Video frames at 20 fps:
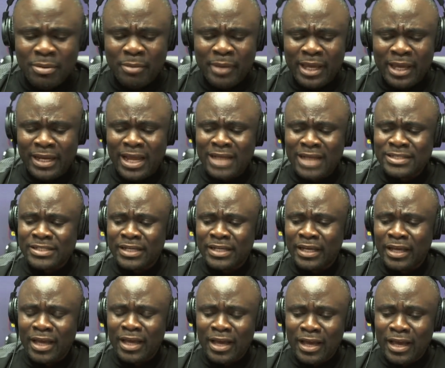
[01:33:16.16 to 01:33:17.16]
me and
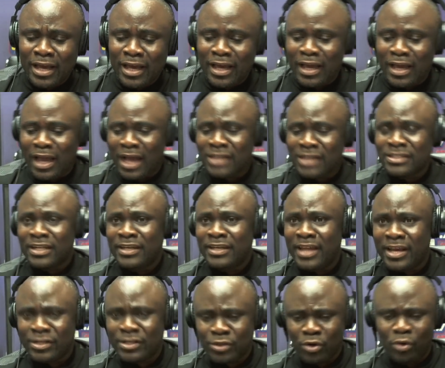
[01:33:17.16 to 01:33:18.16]
say, as the
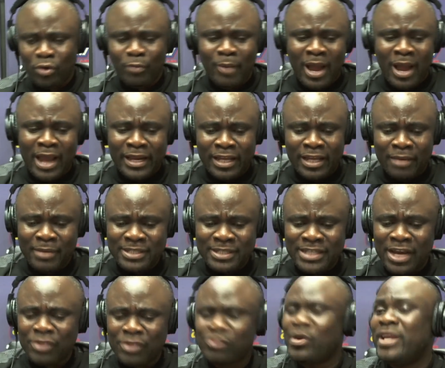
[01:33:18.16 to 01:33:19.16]
days go by, the best
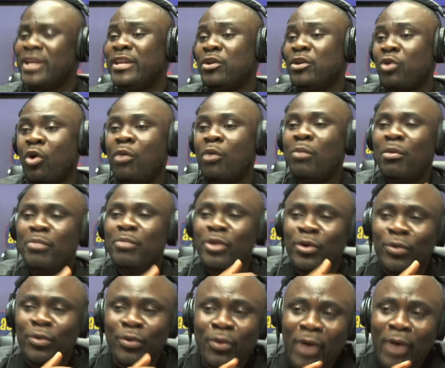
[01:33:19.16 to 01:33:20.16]
science wedding come up
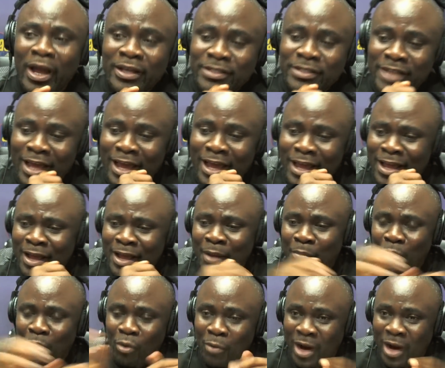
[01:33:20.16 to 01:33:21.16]
you. Why is that?
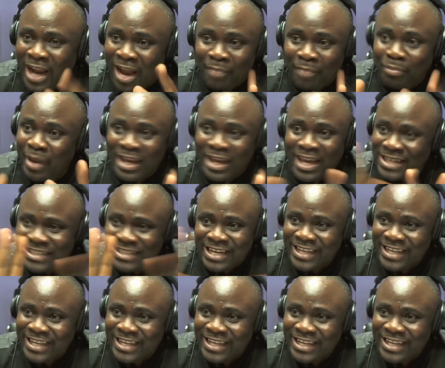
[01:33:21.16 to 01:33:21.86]
Momo campaign answer the